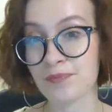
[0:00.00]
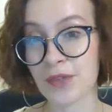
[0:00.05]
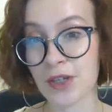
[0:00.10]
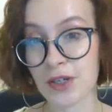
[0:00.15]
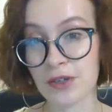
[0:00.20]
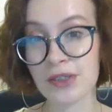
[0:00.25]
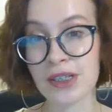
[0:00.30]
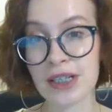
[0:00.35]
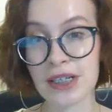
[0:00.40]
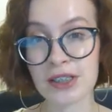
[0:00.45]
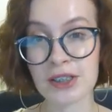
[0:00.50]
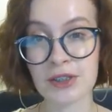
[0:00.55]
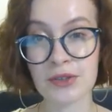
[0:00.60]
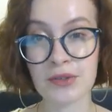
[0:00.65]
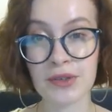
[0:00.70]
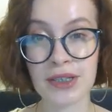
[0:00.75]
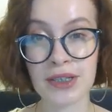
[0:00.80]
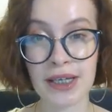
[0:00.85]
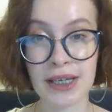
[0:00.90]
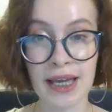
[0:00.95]
you need
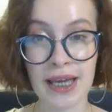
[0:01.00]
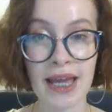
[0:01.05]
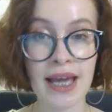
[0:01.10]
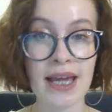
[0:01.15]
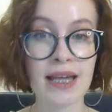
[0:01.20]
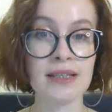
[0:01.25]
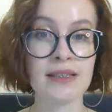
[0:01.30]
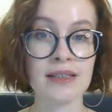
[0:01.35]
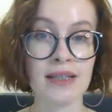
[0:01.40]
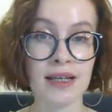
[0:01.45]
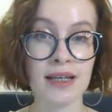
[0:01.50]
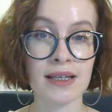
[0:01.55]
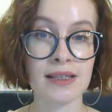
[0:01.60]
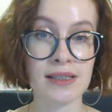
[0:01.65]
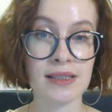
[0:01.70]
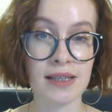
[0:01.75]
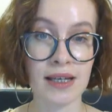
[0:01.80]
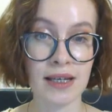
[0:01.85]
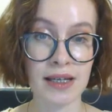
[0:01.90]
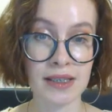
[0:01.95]
to indicate
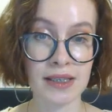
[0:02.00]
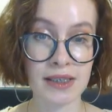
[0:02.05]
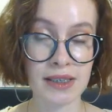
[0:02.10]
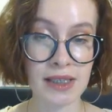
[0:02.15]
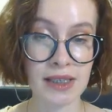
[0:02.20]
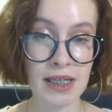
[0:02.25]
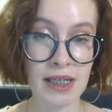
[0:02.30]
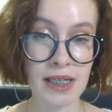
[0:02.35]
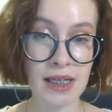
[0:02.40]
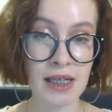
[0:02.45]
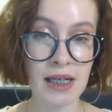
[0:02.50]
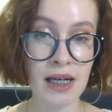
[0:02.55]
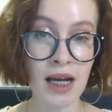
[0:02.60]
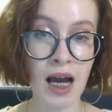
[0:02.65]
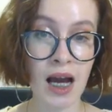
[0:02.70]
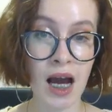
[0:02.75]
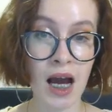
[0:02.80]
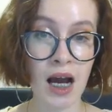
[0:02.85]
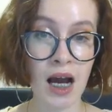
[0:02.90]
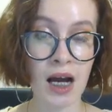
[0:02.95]
its ID
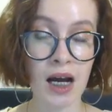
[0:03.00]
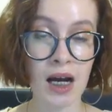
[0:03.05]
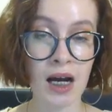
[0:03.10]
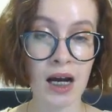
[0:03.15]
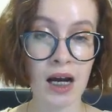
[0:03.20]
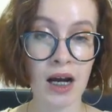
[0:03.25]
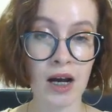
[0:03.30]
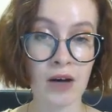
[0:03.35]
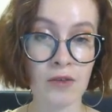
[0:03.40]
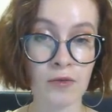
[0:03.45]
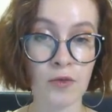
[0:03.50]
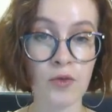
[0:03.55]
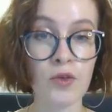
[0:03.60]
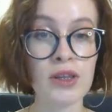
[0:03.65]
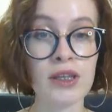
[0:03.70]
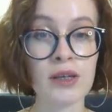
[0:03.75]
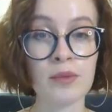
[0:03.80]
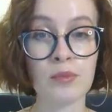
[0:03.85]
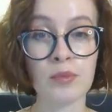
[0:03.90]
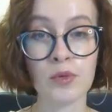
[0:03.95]

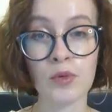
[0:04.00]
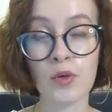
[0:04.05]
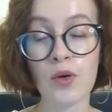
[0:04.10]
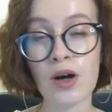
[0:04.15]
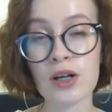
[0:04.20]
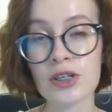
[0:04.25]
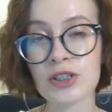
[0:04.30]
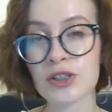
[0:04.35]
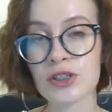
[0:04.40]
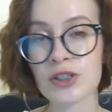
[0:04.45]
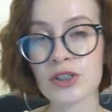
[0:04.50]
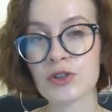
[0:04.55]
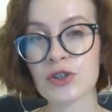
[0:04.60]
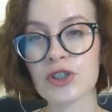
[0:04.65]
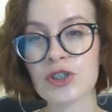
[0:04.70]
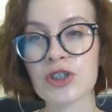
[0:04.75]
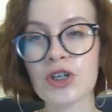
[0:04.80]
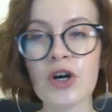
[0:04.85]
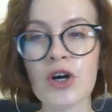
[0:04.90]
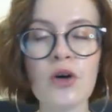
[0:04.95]
for the blocks to
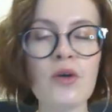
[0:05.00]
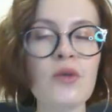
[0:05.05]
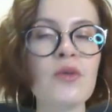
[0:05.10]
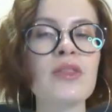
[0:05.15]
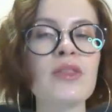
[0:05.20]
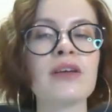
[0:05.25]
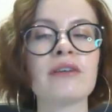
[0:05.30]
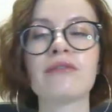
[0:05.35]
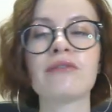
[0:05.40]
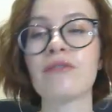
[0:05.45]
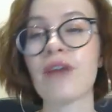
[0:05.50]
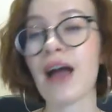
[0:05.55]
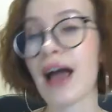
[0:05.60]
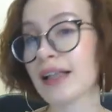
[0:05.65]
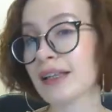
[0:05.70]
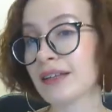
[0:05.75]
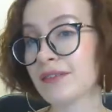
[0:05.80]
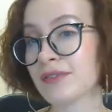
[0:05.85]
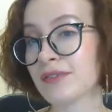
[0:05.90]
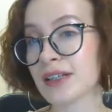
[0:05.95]
show the
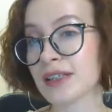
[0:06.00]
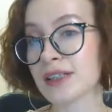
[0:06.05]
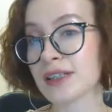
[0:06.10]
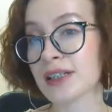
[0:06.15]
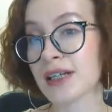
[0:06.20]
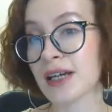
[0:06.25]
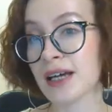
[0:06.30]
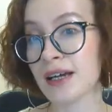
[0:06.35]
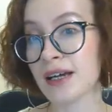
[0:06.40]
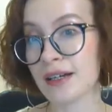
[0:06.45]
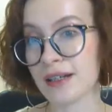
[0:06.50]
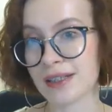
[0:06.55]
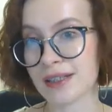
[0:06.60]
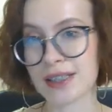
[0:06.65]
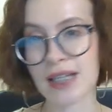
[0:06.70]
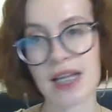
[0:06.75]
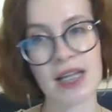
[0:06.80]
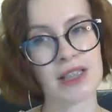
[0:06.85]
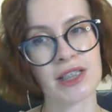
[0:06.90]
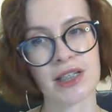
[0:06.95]
relevant
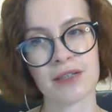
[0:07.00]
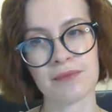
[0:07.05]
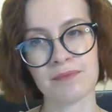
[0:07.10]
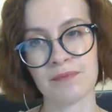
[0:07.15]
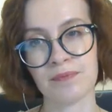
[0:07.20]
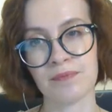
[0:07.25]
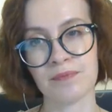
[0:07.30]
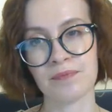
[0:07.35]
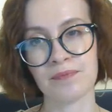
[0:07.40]
data.